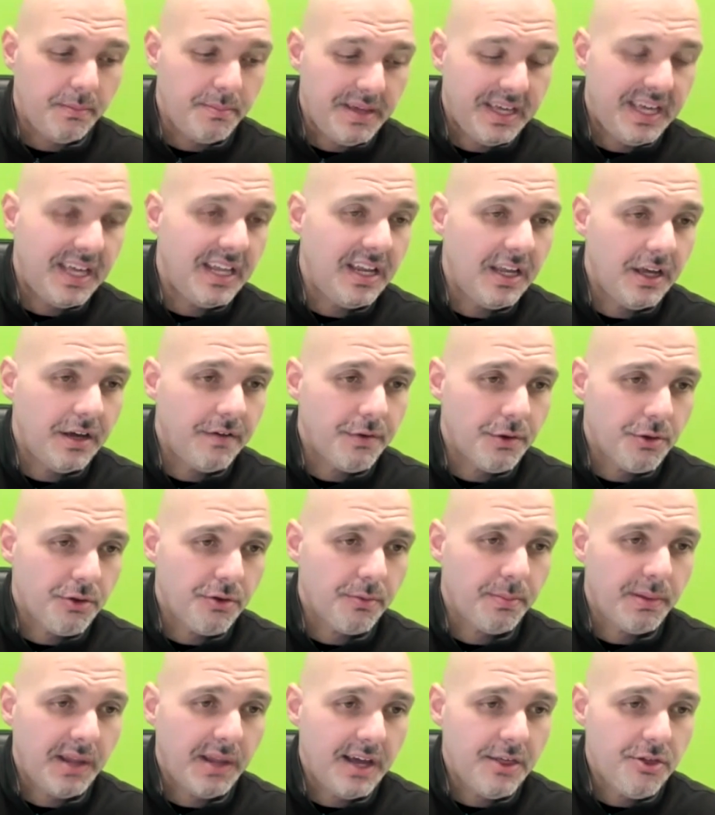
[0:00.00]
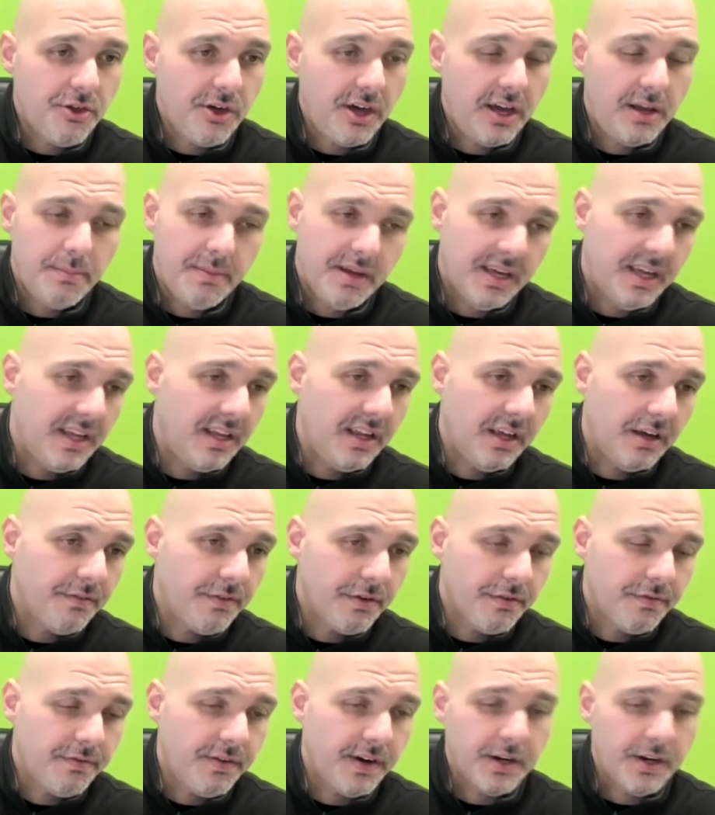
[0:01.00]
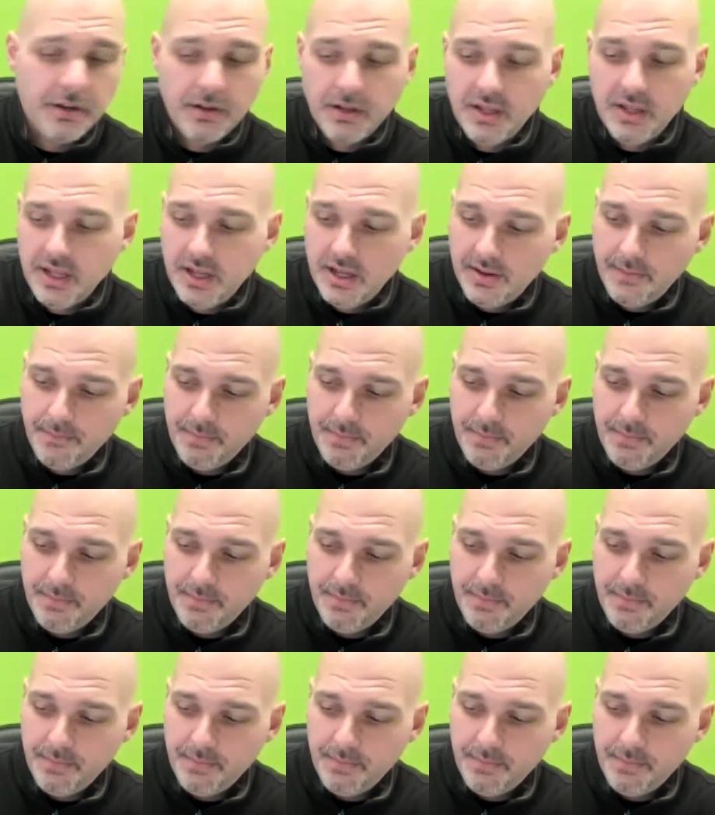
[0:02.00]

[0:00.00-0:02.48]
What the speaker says: beginning of your supply chain, beginning of your funnel,